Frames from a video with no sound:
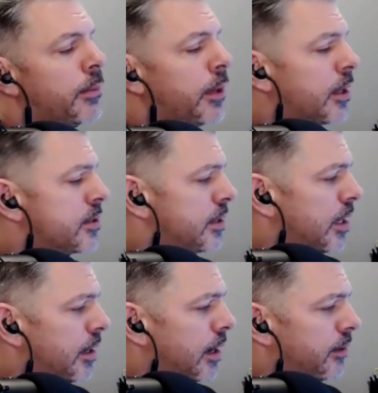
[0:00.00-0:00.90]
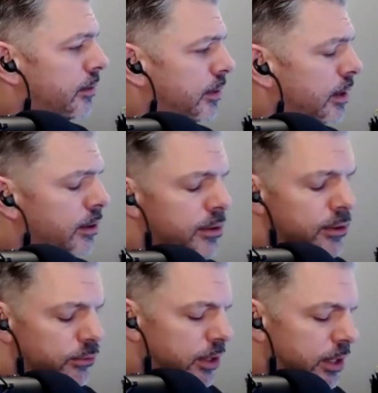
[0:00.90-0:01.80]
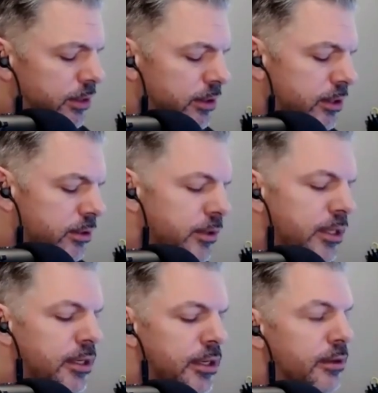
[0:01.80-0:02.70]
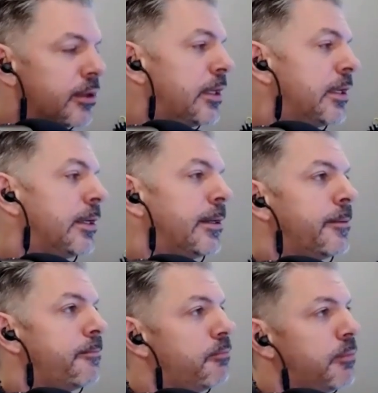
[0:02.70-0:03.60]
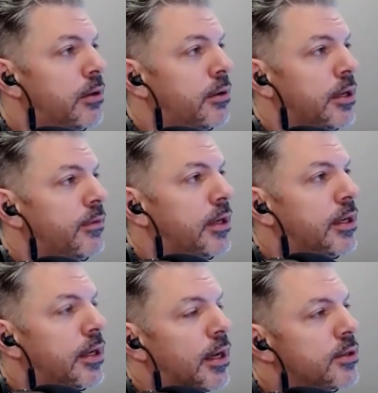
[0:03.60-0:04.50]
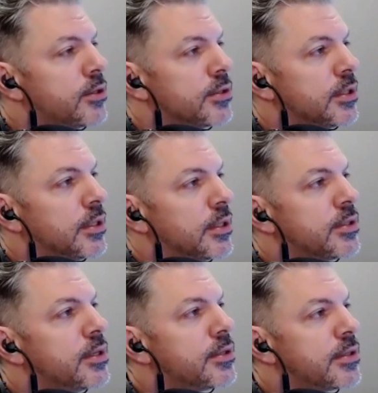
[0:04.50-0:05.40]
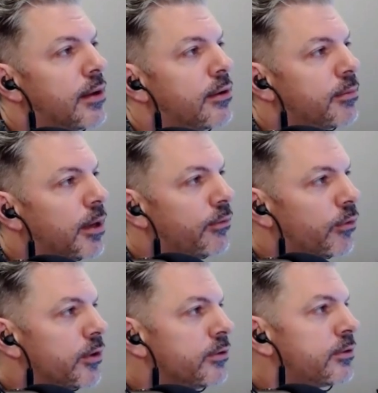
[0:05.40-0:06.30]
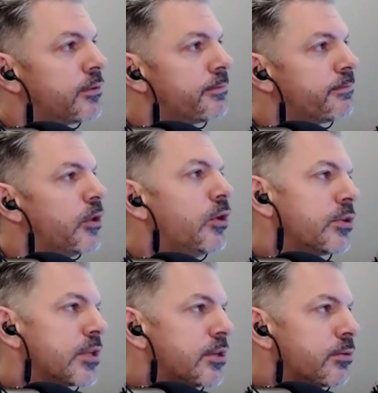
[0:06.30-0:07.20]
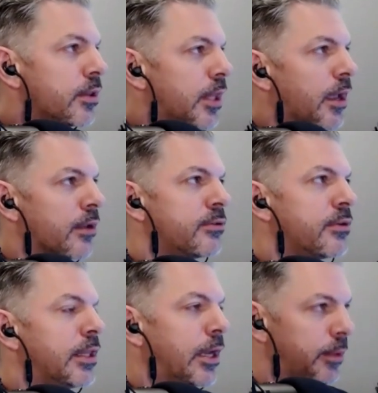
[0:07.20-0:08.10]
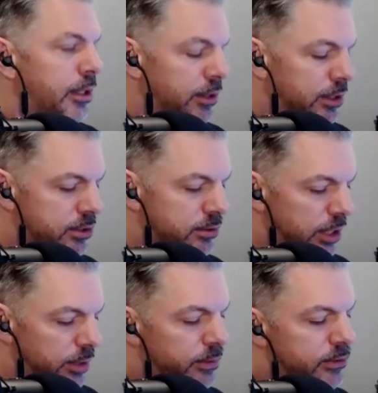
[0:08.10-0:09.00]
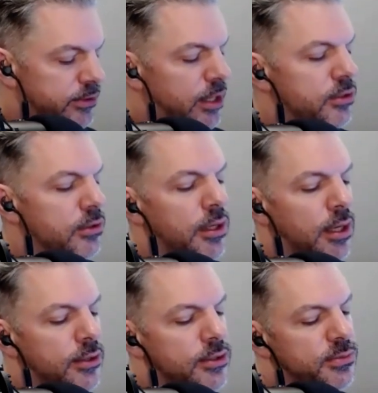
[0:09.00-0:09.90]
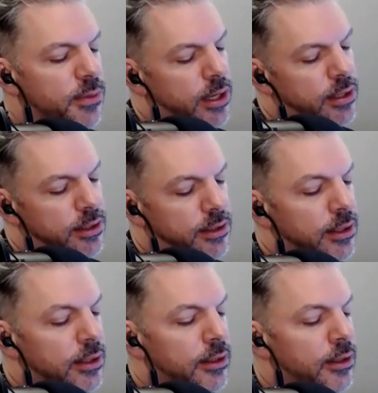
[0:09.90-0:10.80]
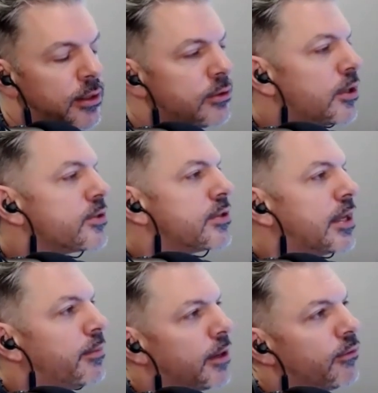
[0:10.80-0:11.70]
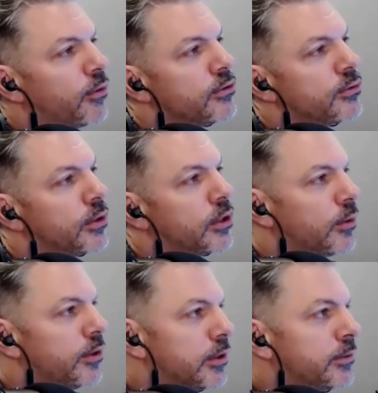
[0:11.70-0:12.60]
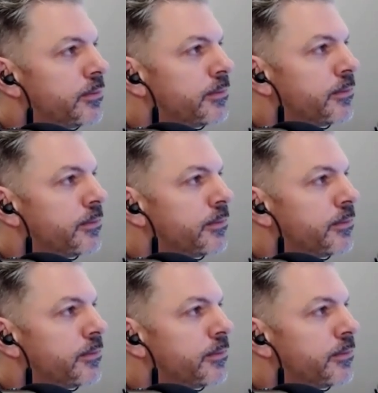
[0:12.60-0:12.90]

Because today, Garen, there's really nothing that you need to do. You don't even need to consciously listen to the sound of my voice. You just get to relax, allow me to lead you deep inside your unconscious mind, and trust that my voice will go with you.